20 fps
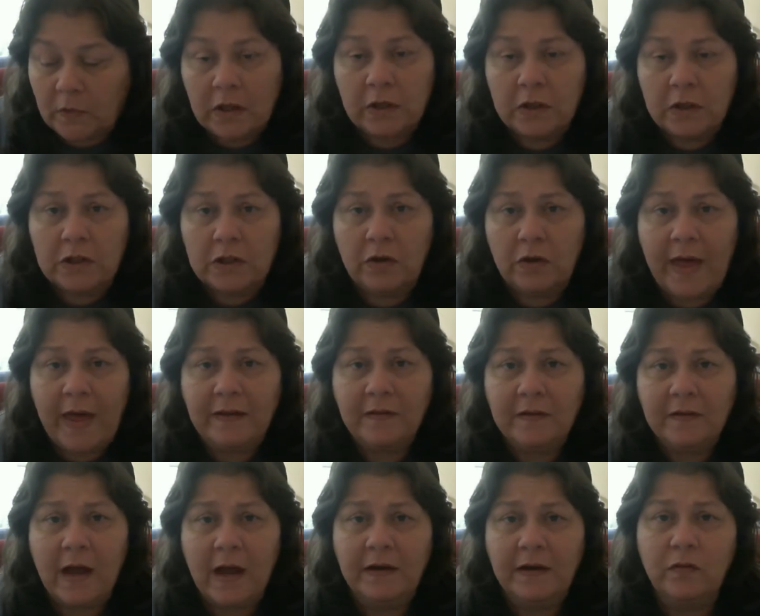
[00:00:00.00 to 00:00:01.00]
So that's
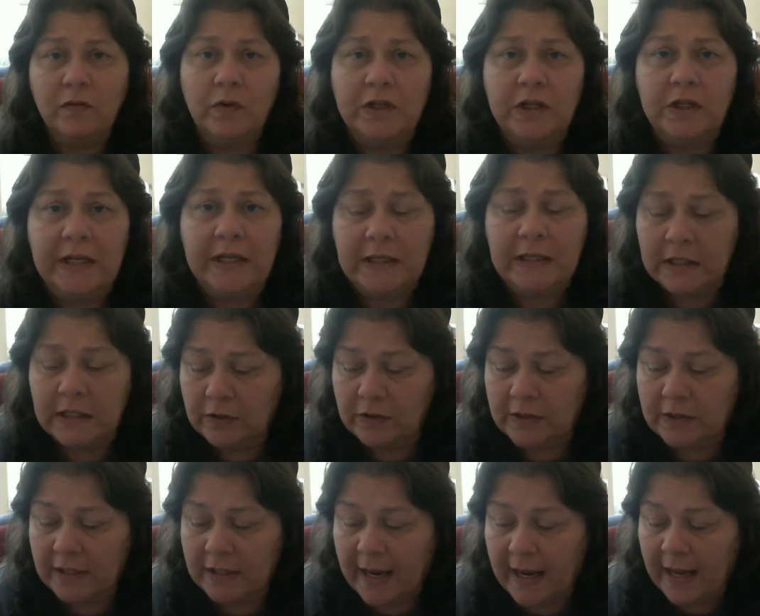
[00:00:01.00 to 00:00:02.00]
kind of what you need to do
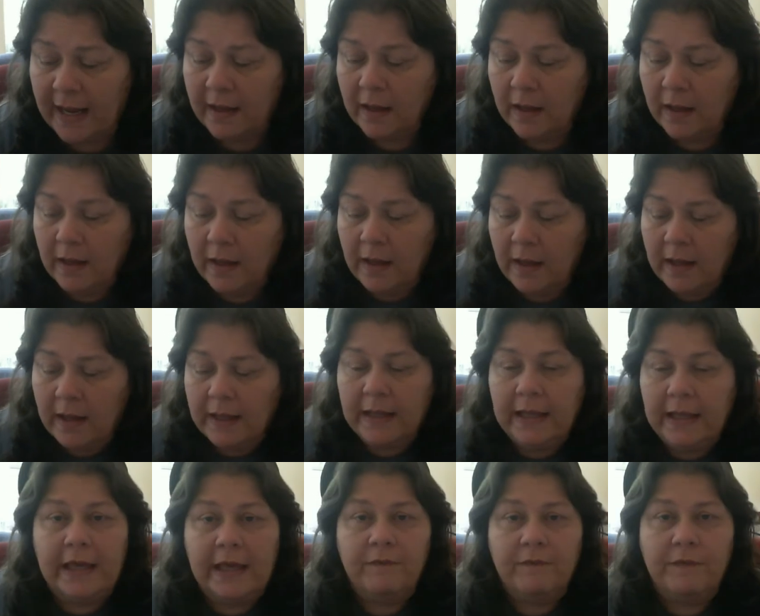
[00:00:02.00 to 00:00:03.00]
today.
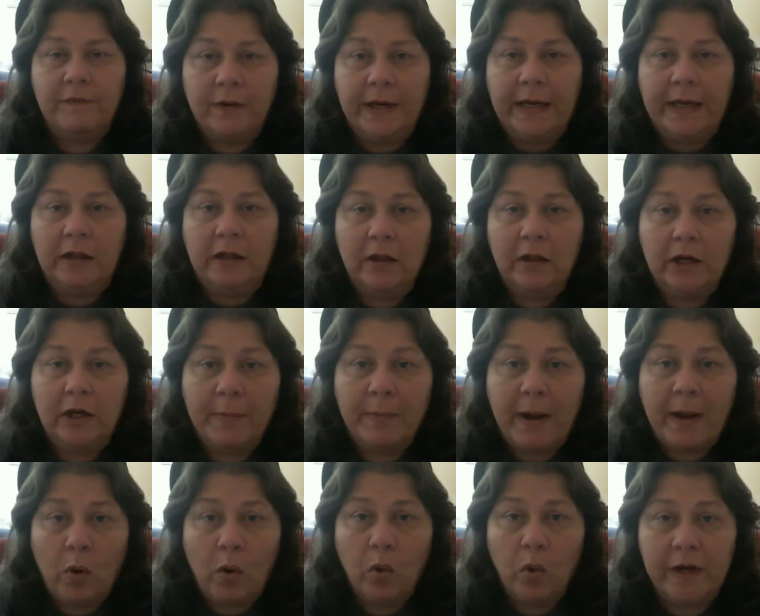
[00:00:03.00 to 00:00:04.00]
Get very clear
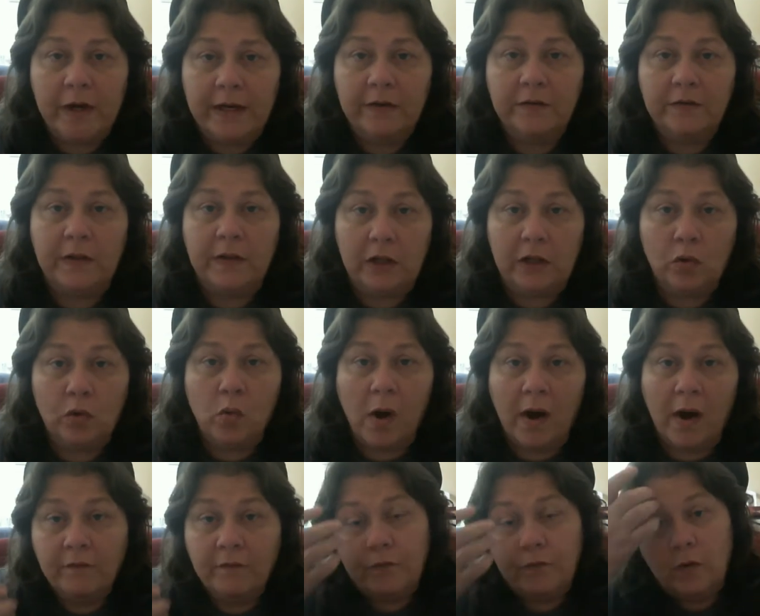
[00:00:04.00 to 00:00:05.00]
about what it is that you
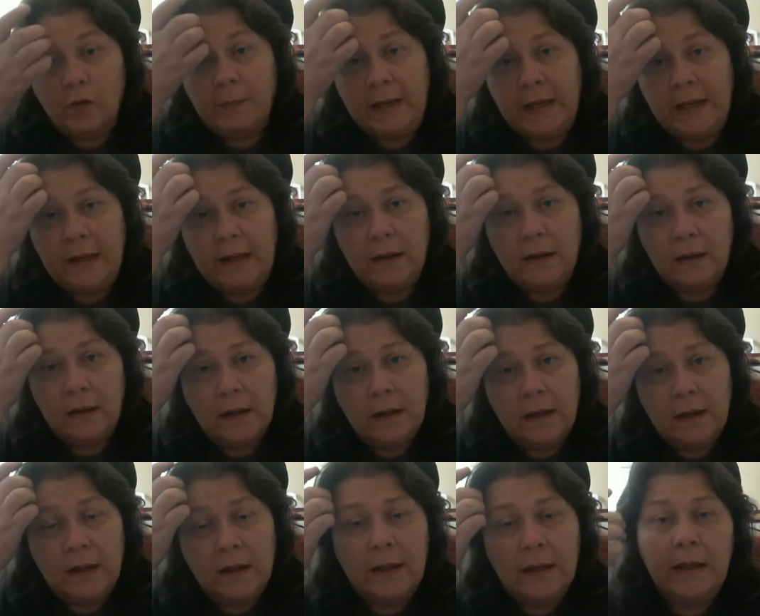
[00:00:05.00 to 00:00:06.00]
want. For me,
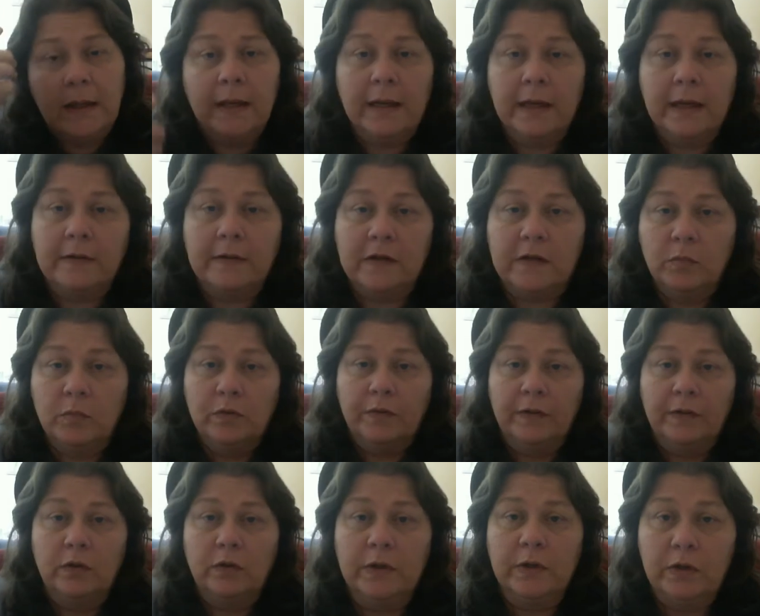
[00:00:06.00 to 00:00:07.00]
it's to move
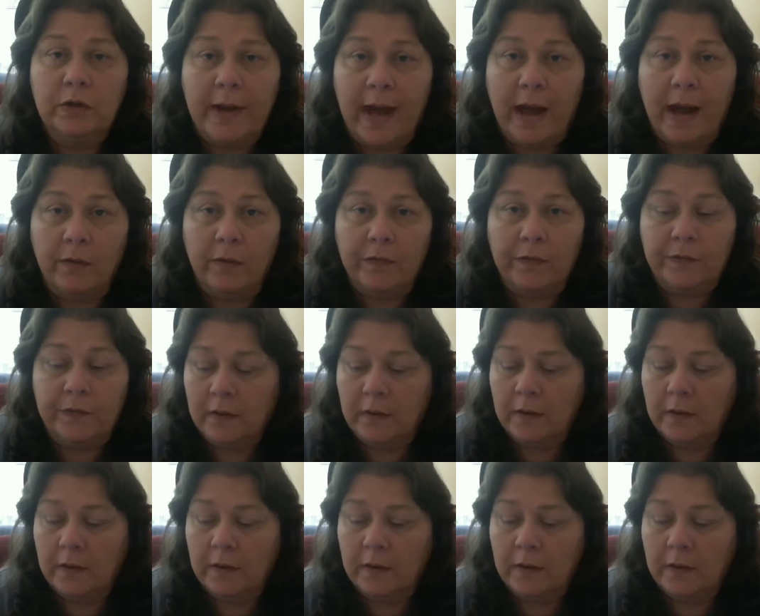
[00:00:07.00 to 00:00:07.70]
into a new house.